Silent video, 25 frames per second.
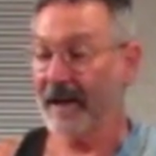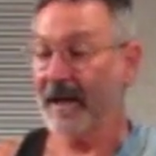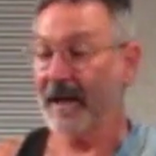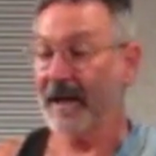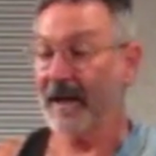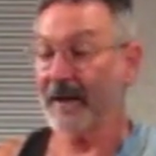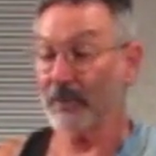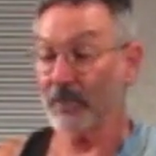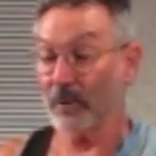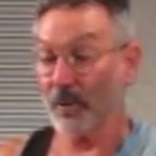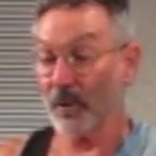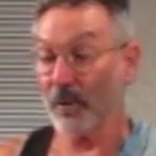
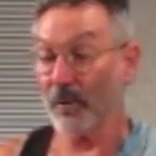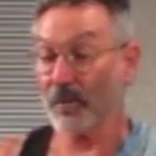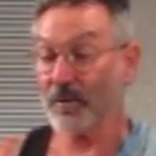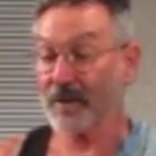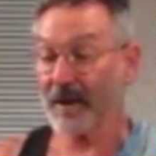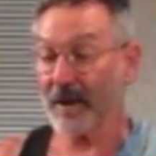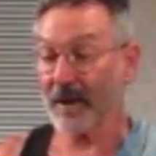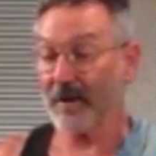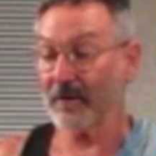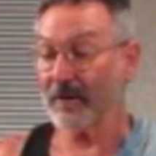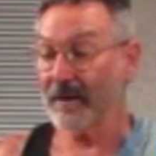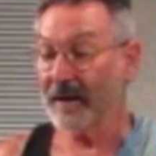and will
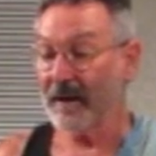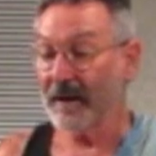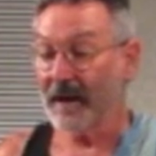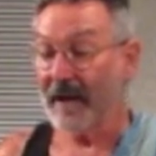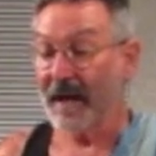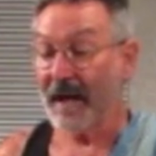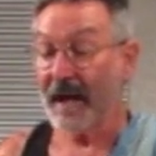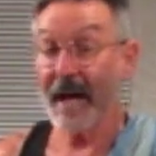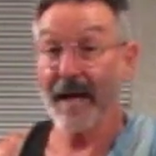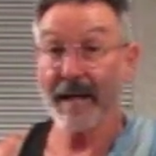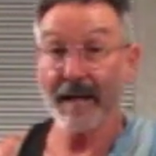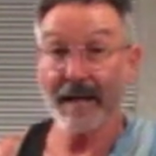also
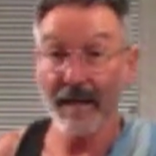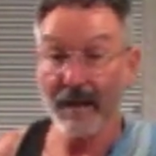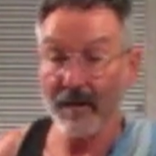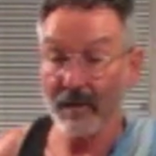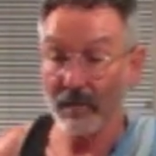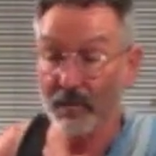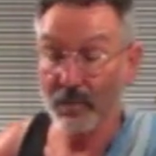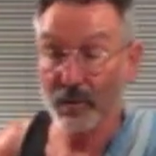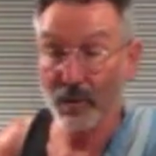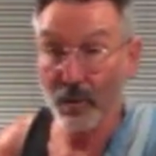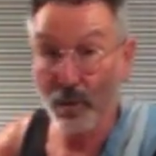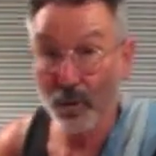hang
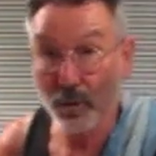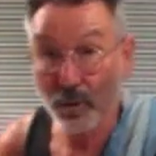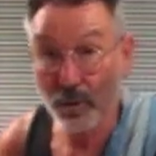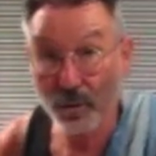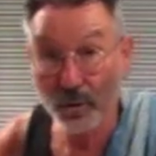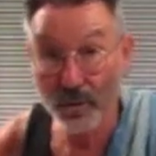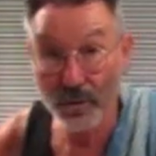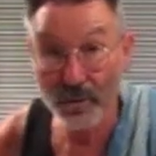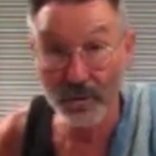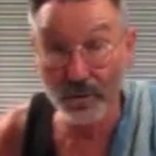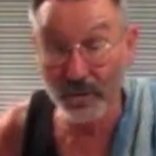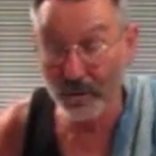out with the
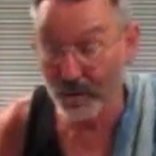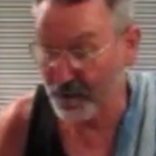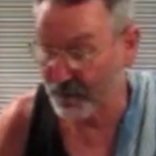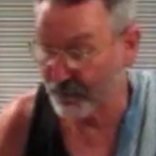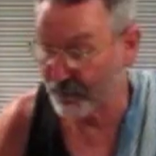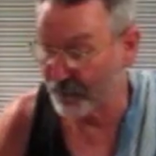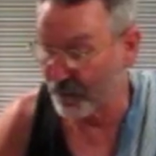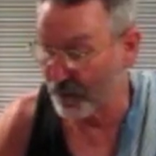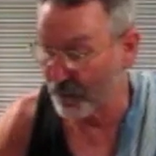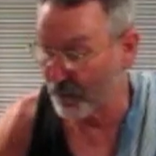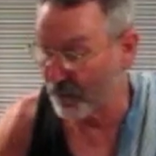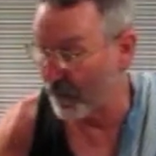couscous
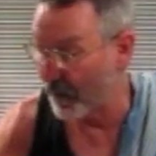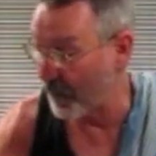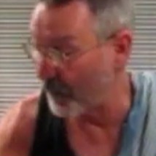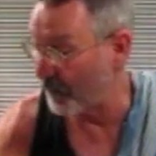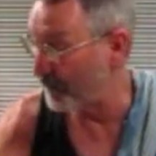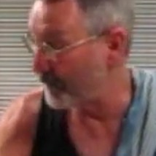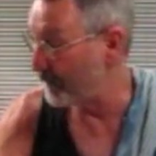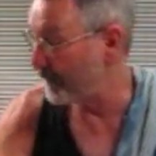very well.